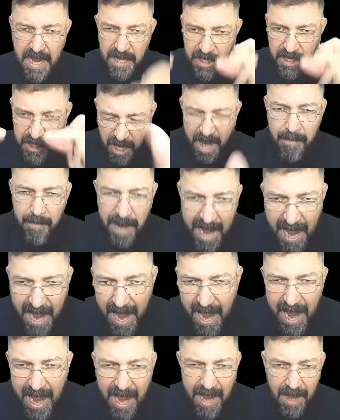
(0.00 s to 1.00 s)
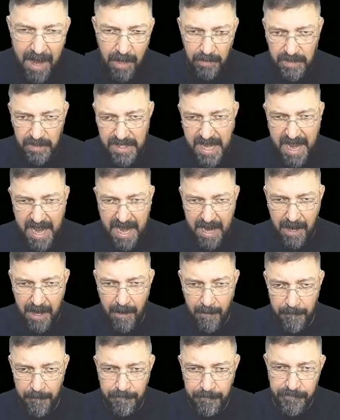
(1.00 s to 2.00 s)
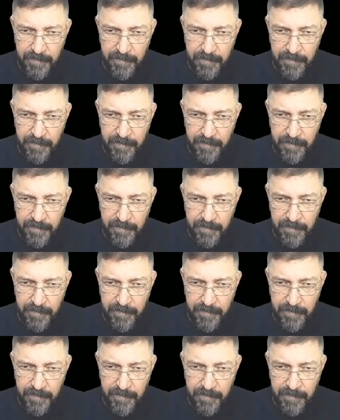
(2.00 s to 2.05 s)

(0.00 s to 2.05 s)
Come out now.